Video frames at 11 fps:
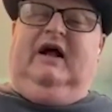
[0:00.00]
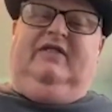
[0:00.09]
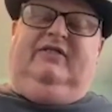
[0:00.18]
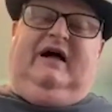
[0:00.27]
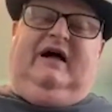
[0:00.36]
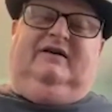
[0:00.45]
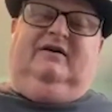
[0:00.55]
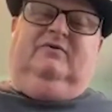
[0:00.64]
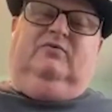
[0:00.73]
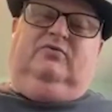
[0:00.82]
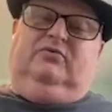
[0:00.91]
And that
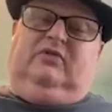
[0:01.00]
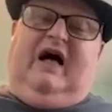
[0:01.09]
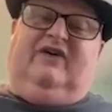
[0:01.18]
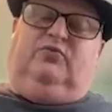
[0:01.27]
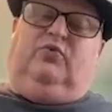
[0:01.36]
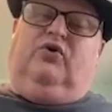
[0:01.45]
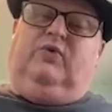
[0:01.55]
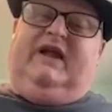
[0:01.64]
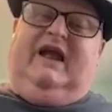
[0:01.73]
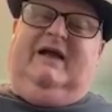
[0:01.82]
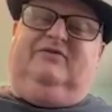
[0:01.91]
last word
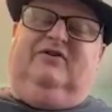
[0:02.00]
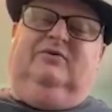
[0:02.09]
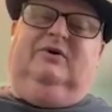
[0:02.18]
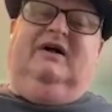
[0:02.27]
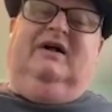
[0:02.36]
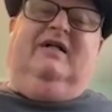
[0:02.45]
we came to,